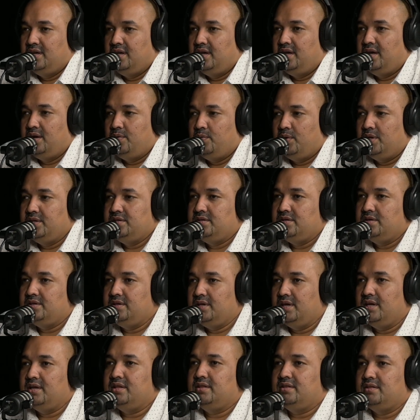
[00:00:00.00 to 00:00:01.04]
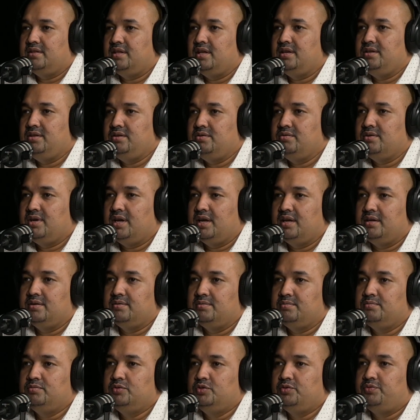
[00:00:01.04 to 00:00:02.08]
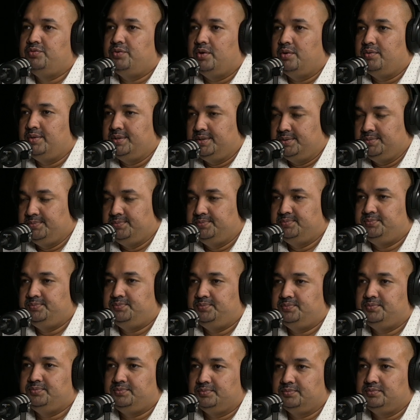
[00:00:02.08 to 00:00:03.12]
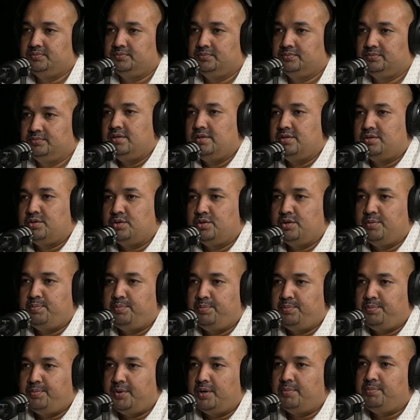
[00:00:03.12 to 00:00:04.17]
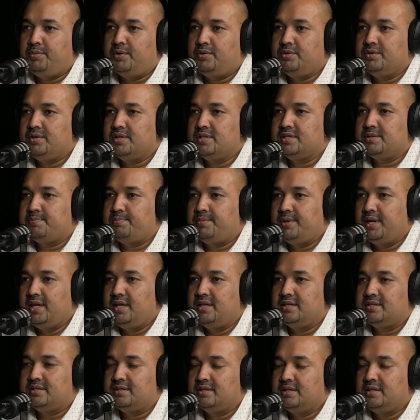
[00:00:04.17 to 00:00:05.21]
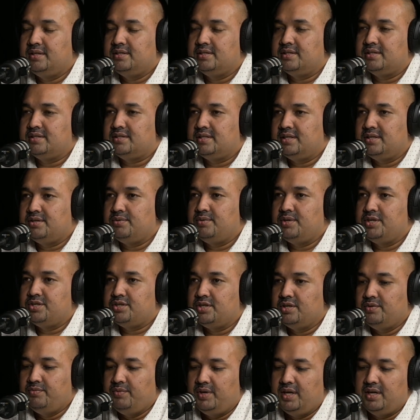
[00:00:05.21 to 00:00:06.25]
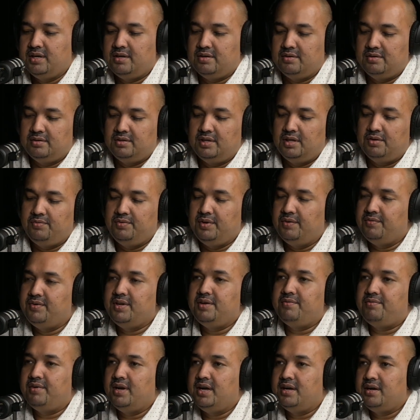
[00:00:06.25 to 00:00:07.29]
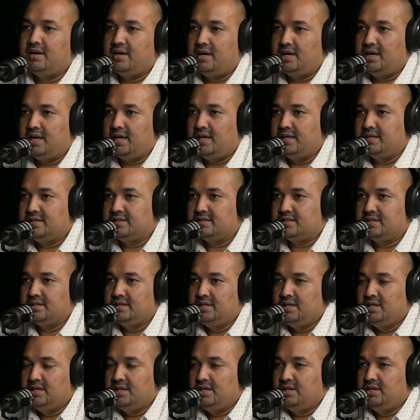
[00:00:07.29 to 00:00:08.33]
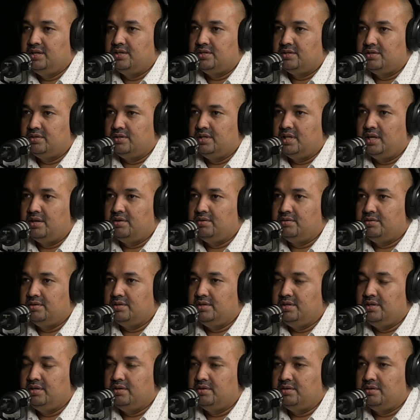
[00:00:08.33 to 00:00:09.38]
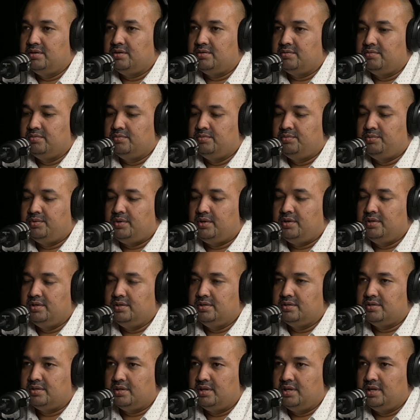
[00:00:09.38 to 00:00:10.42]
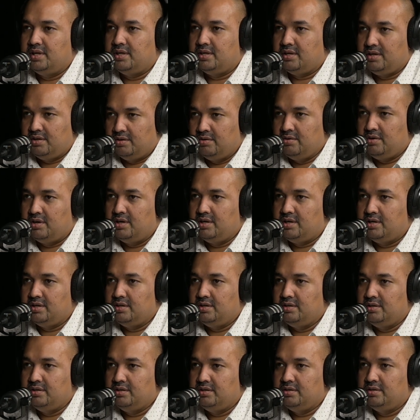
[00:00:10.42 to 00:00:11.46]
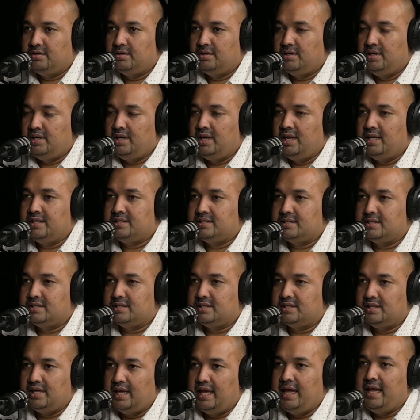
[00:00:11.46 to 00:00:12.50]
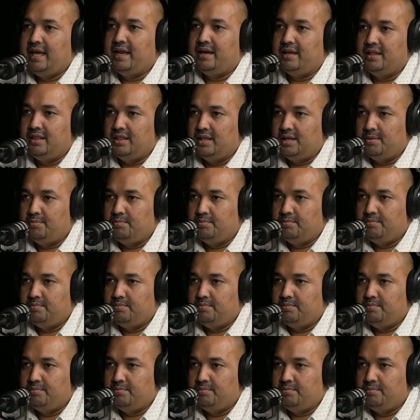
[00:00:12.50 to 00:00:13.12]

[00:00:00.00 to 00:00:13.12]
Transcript: And once you're there, then you can move forward. So a pop-out is a situation where now we have deflated our tires. So now your walls are got less air in them.